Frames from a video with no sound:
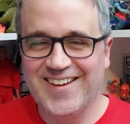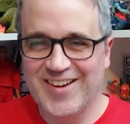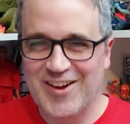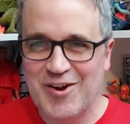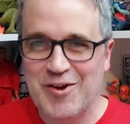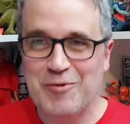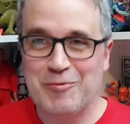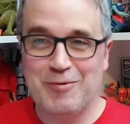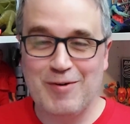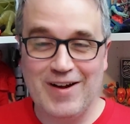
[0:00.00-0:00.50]

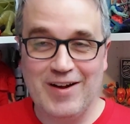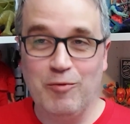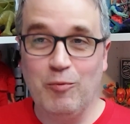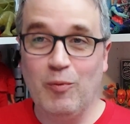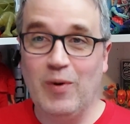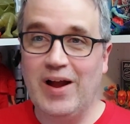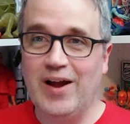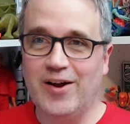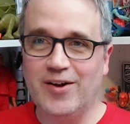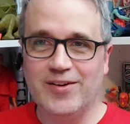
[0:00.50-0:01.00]
Right,
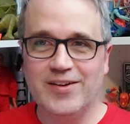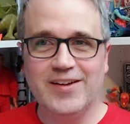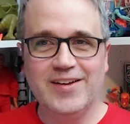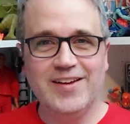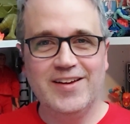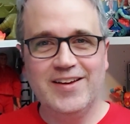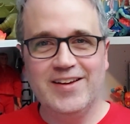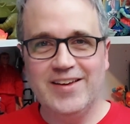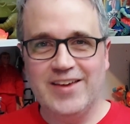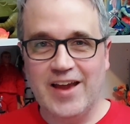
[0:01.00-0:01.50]
well,
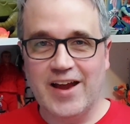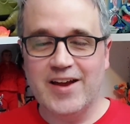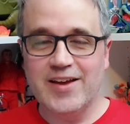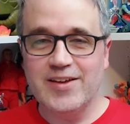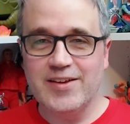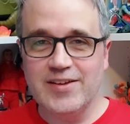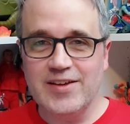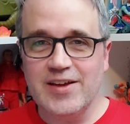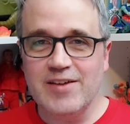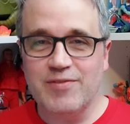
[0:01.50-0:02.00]
yeah,
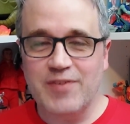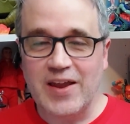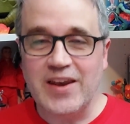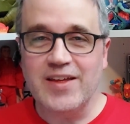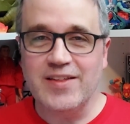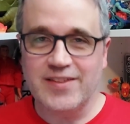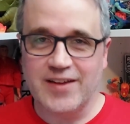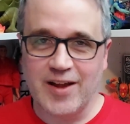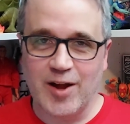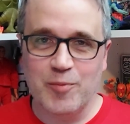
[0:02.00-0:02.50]
if
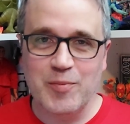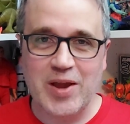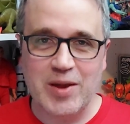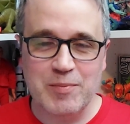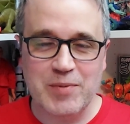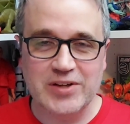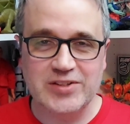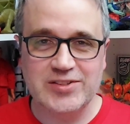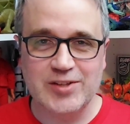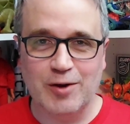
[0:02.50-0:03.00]
anything, I'll make
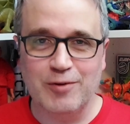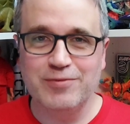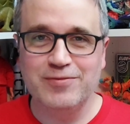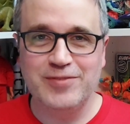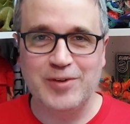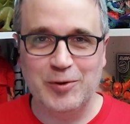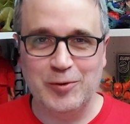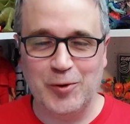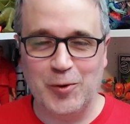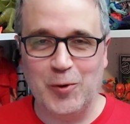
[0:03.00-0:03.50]
myself
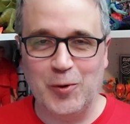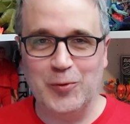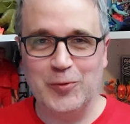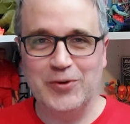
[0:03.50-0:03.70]
feel old.